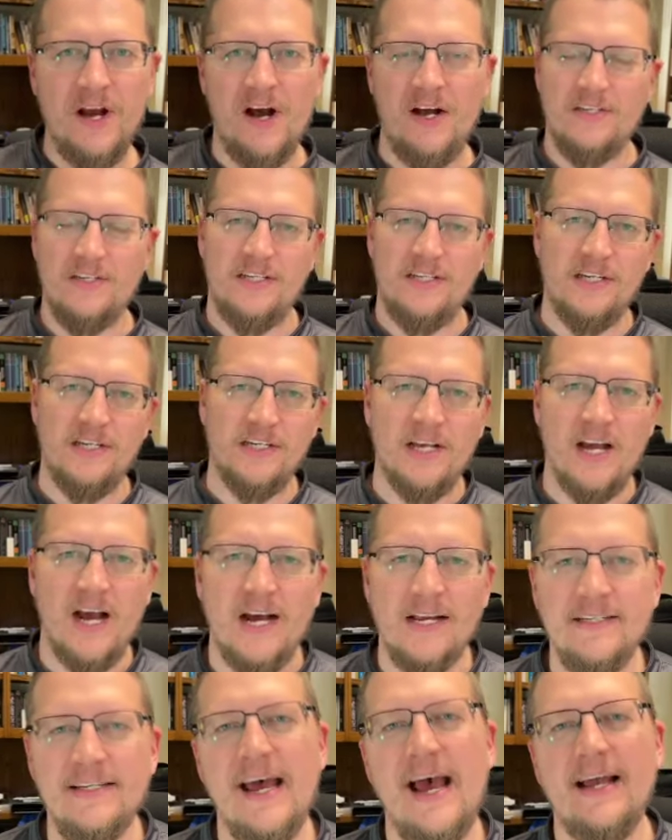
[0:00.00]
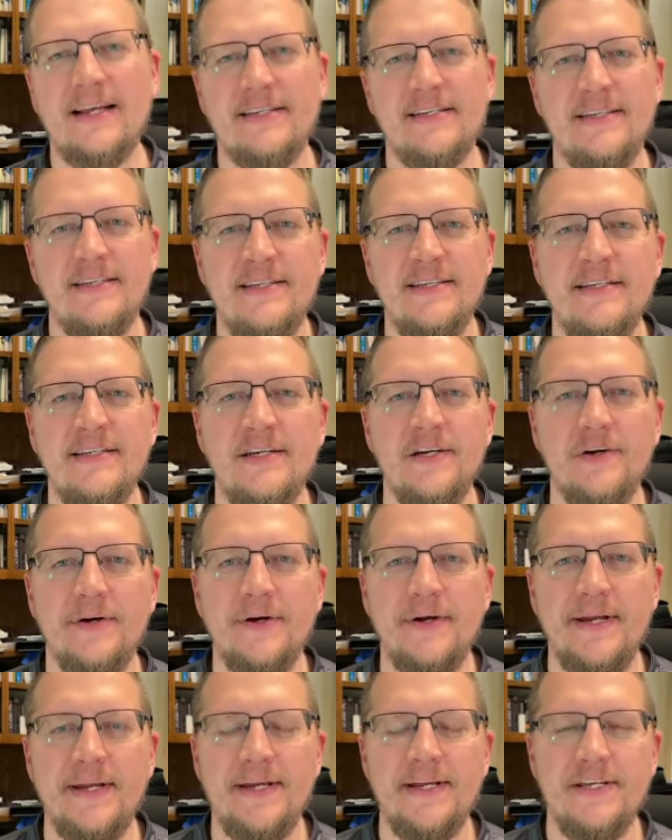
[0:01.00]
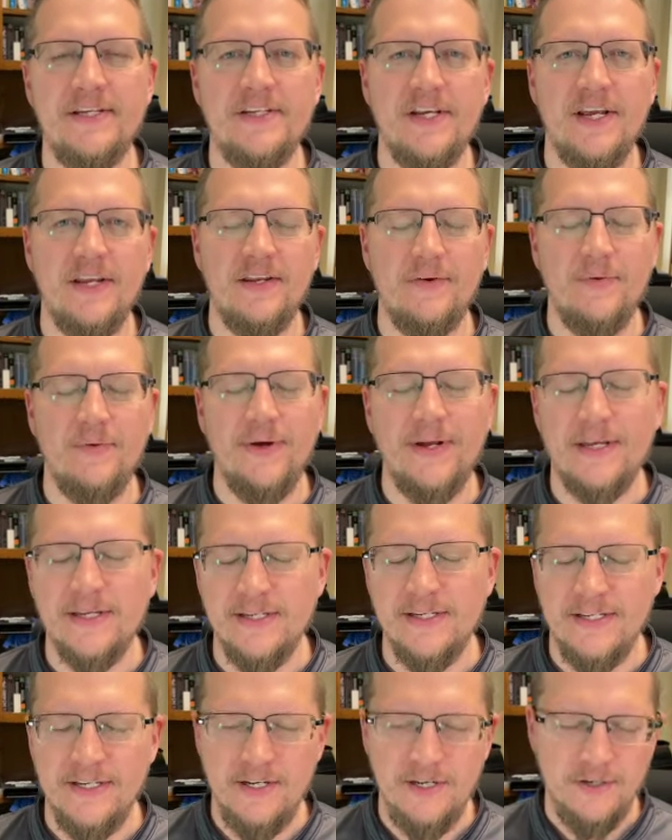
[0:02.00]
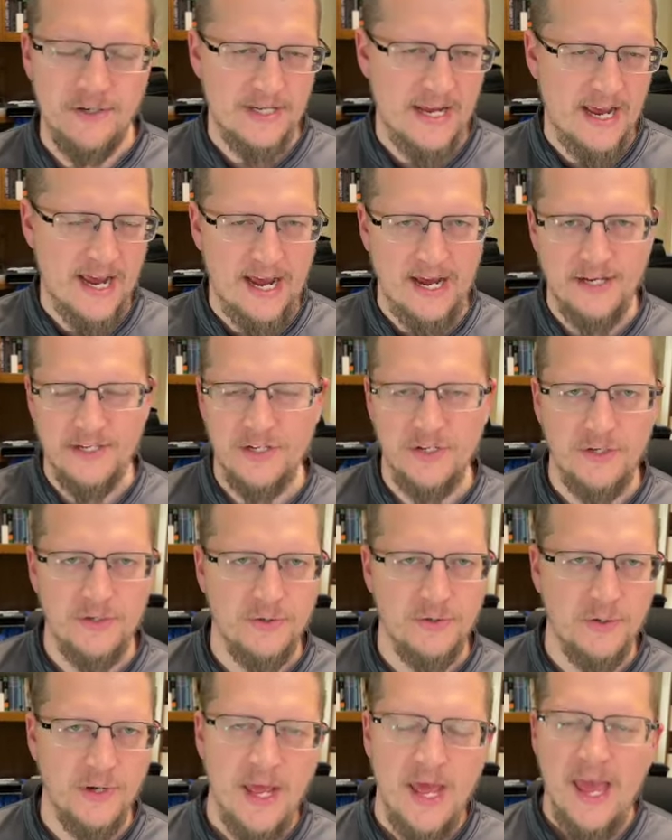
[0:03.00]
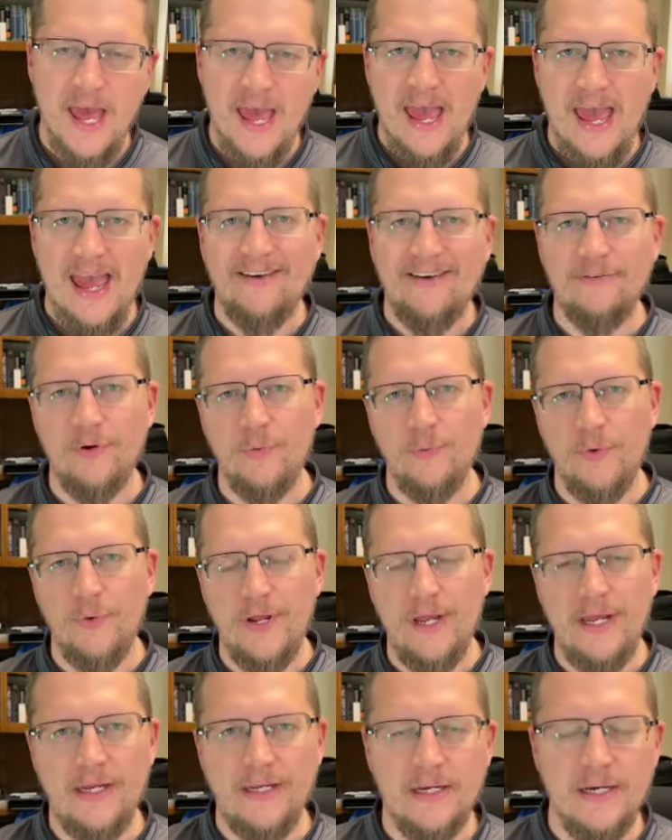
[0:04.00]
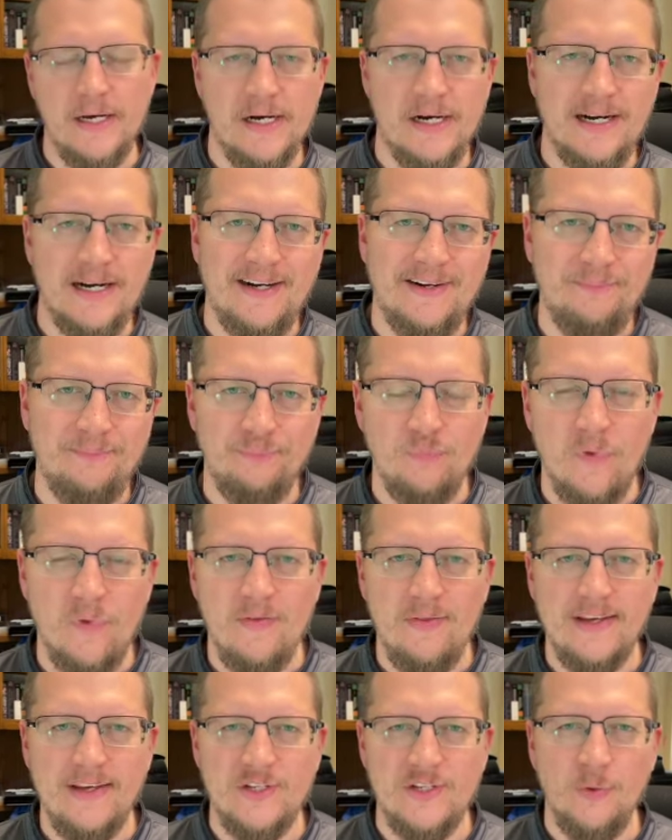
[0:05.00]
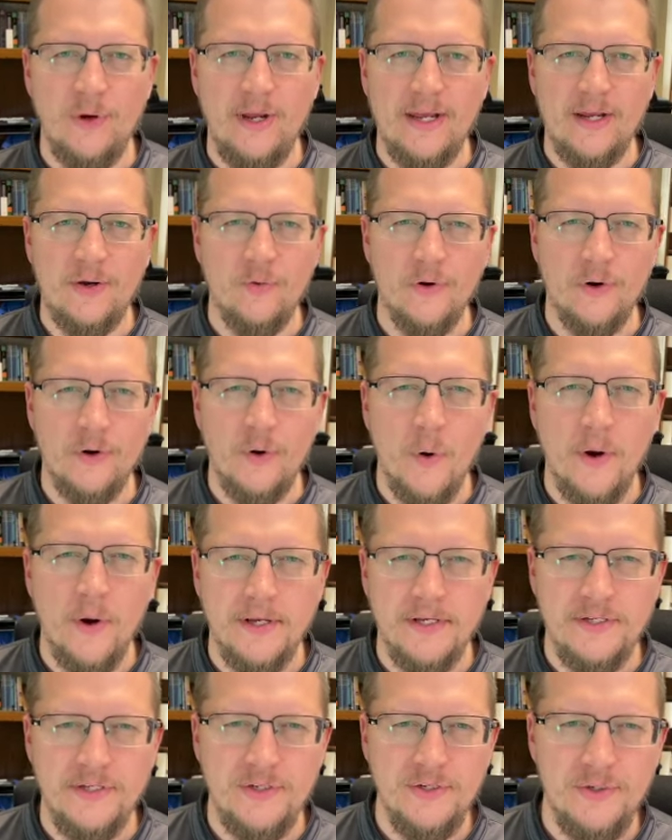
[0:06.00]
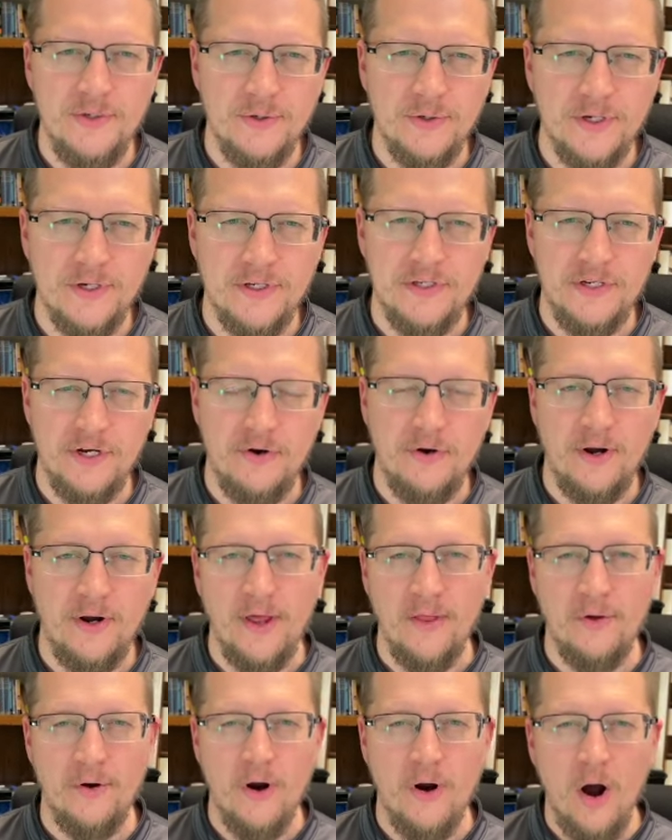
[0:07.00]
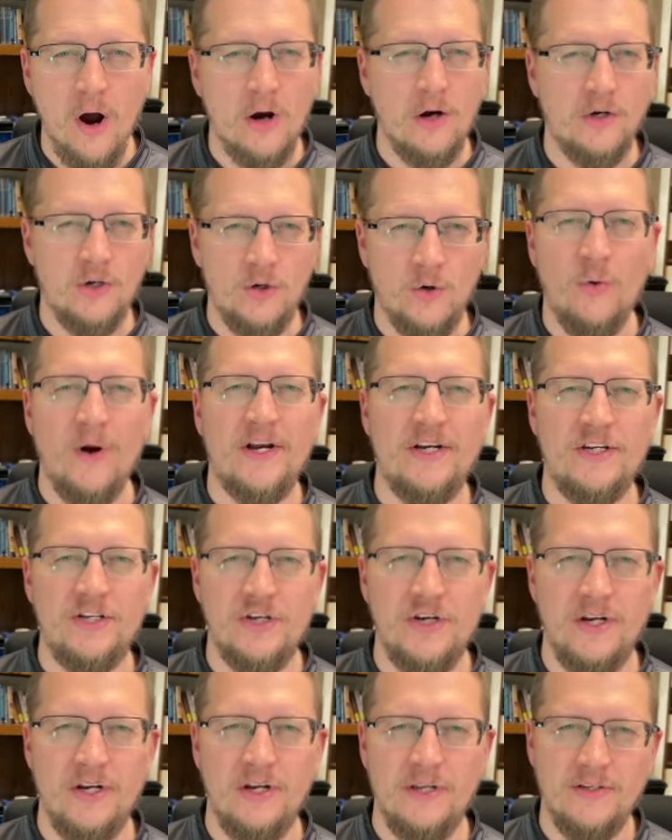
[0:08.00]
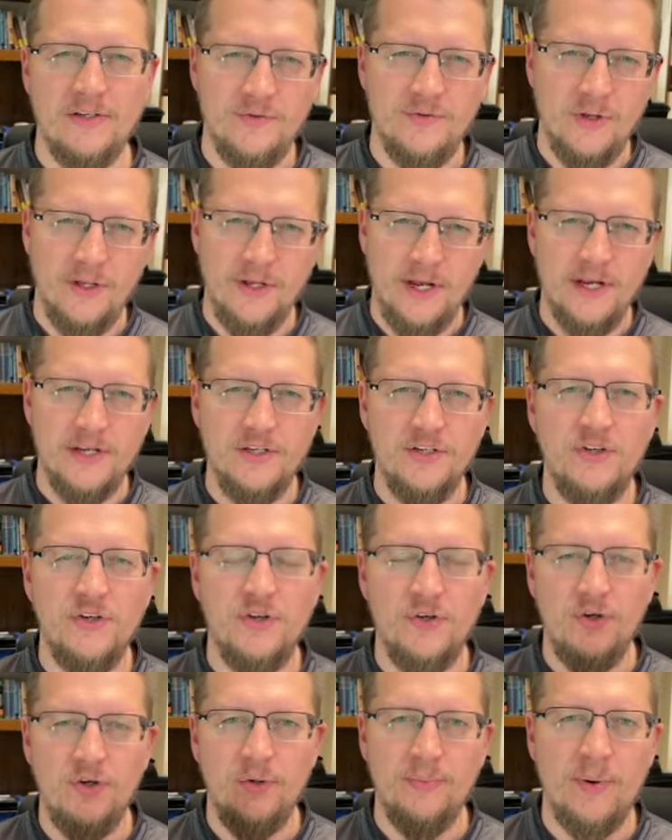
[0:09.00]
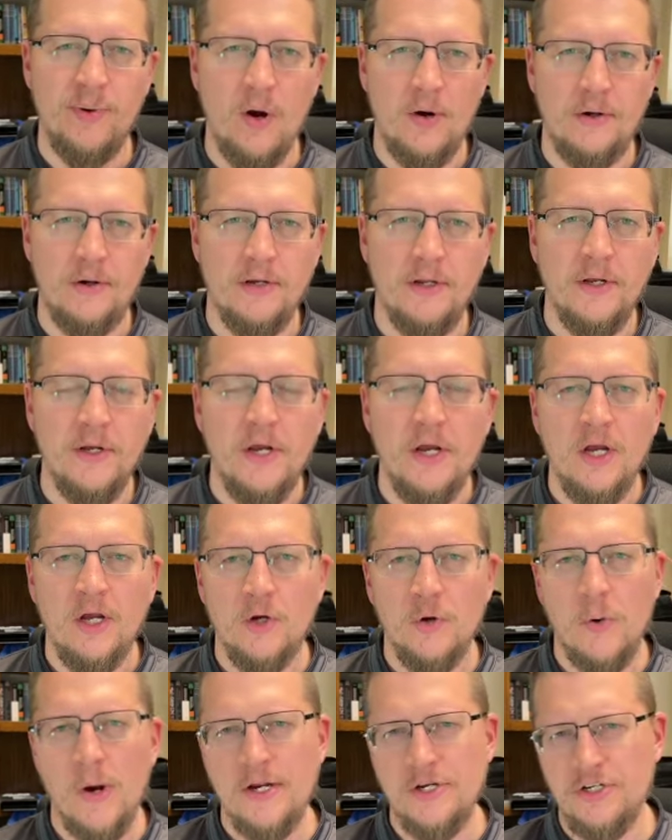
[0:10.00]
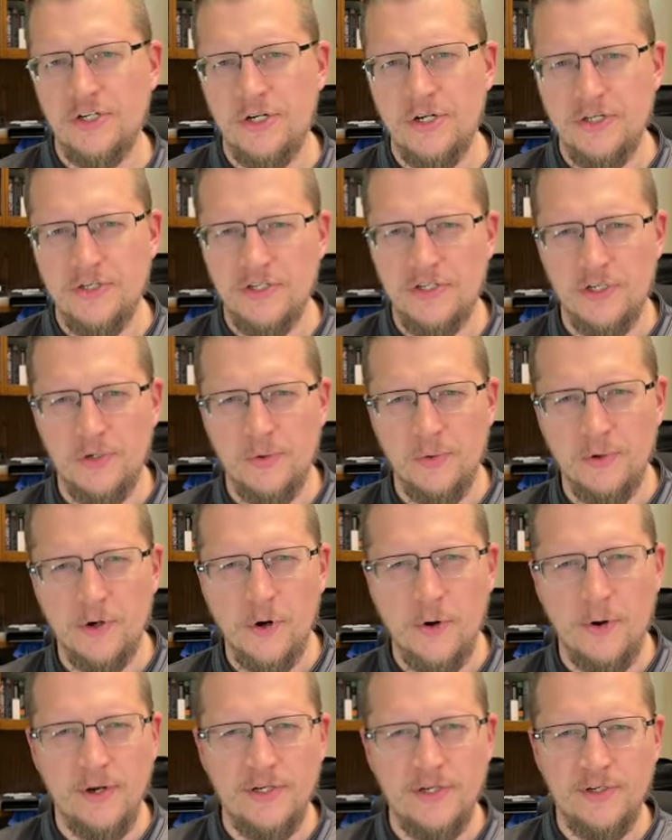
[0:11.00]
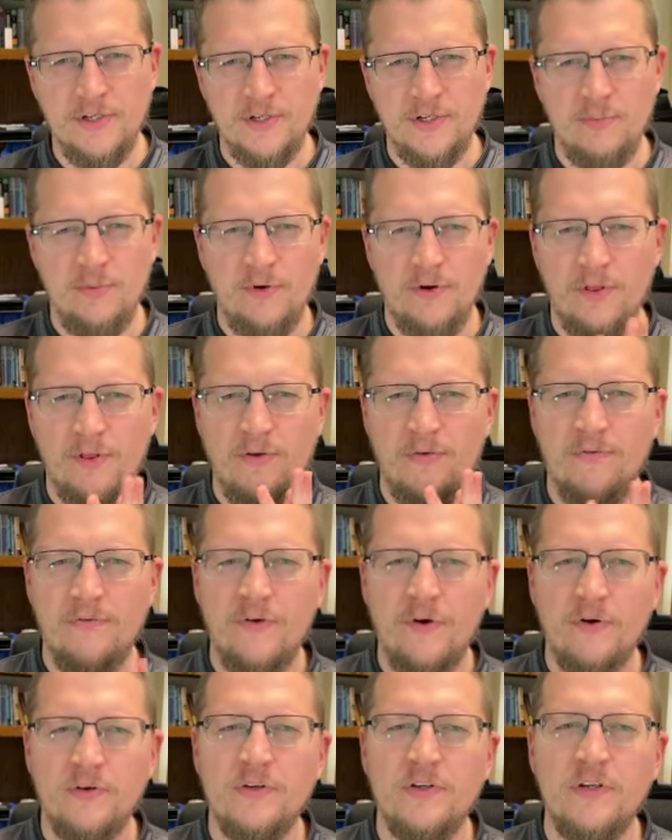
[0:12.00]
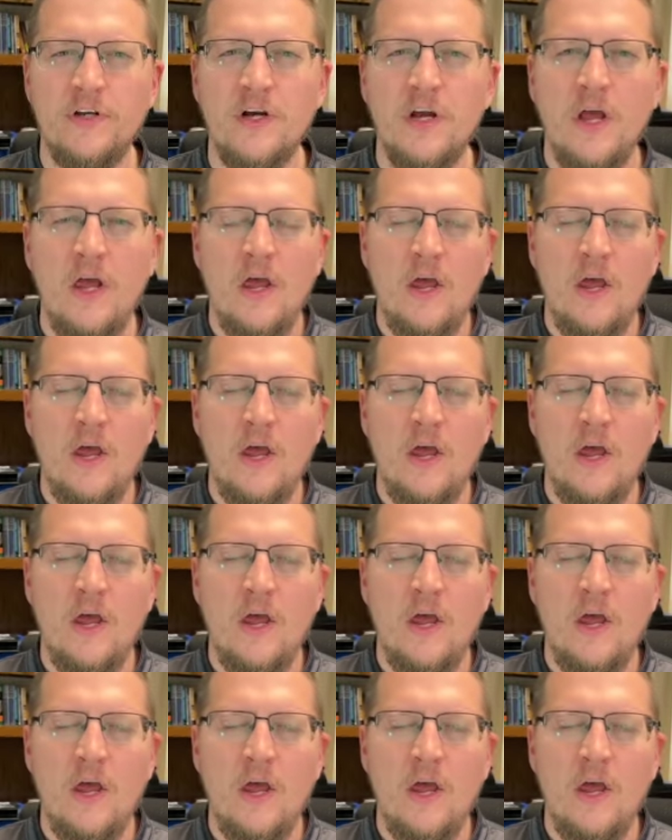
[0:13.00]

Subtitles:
Constant Contact series that we continue to add to every week. This week, we're going to consider another hard question. It's really a two-part question, so we're going to explore the first